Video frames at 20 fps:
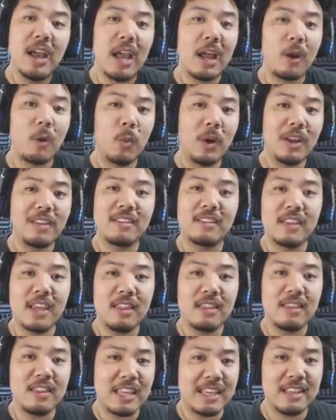And once
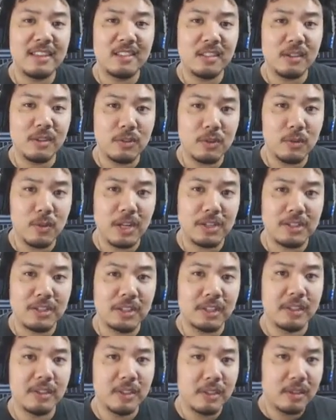again, thank you so much for
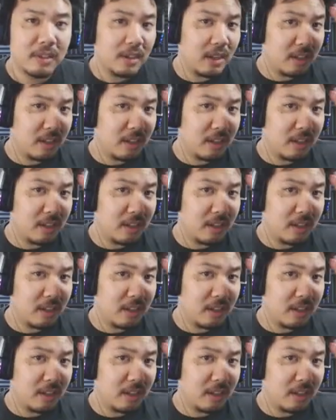watching,